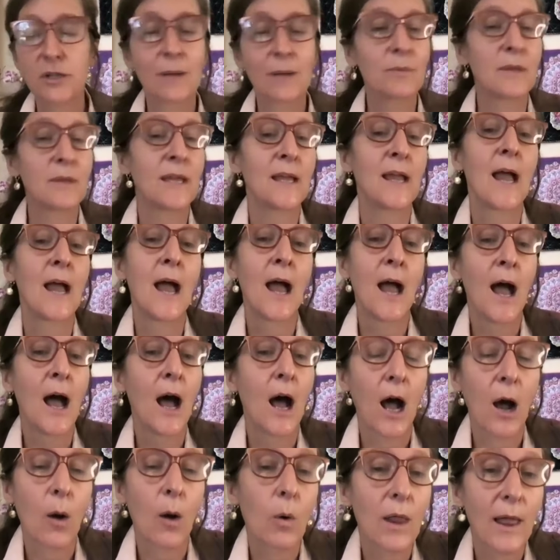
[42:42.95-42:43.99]
Lembke,
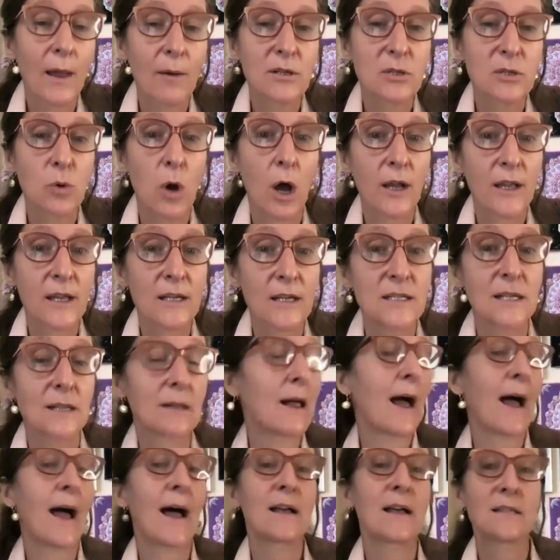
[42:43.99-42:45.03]
uh, while I was walking to
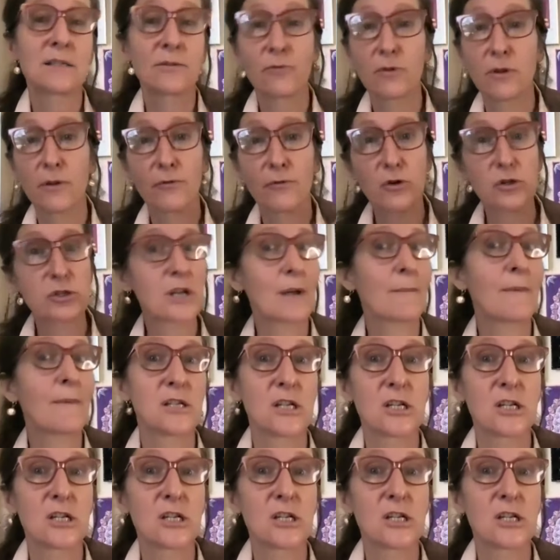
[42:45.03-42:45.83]
class for the first time,